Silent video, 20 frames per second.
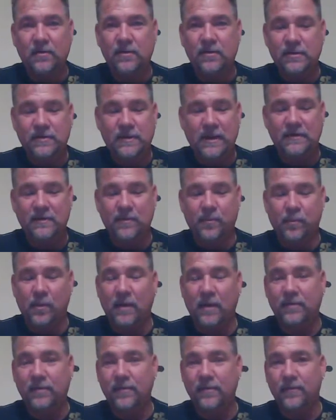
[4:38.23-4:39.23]
just takes the
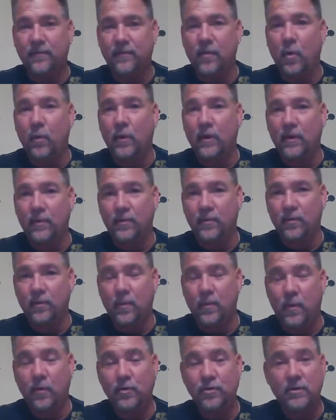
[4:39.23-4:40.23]
process of going through the
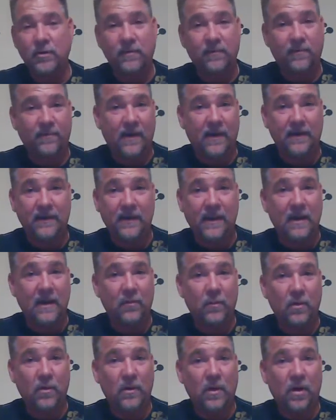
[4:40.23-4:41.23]
motion and finding
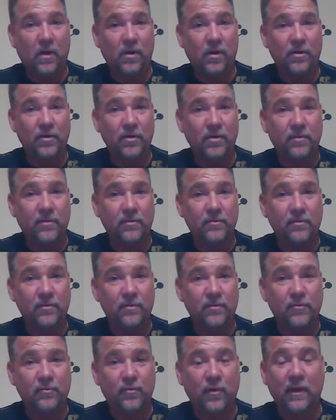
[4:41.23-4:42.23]
out what are your
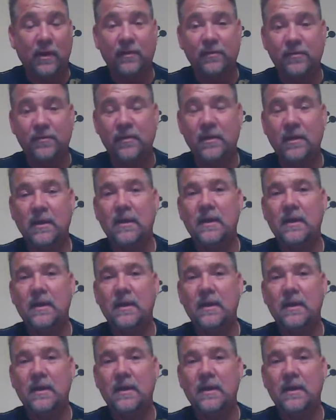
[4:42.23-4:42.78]
strengths.